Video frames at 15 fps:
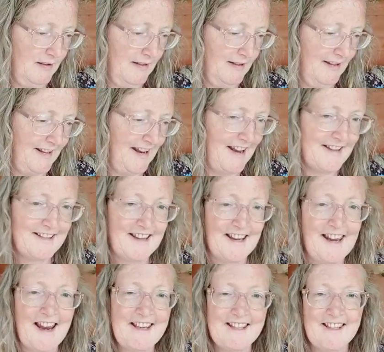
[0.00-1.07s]
Okay, it
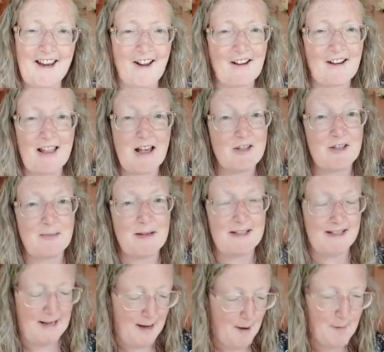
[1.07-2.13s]
gets stuck, and that just
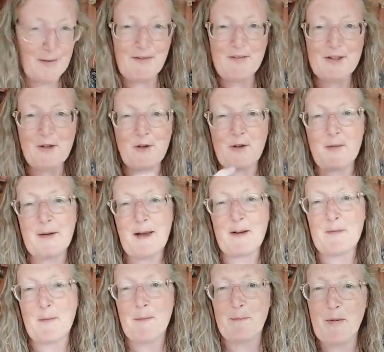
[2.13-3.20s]
means, but I've still got to be able
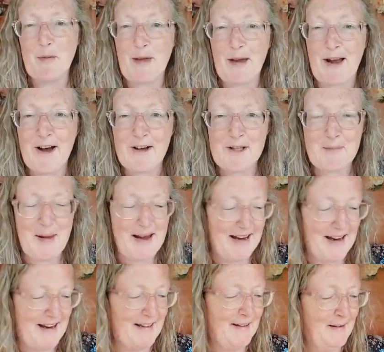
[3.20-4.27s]
to put the cards back
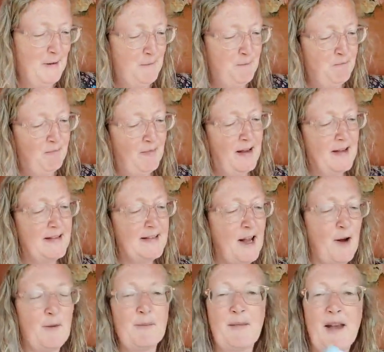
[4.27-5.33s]
in.
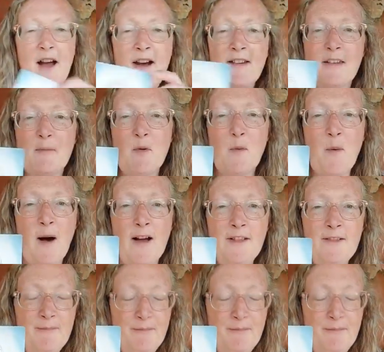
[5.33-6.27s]
So card number one.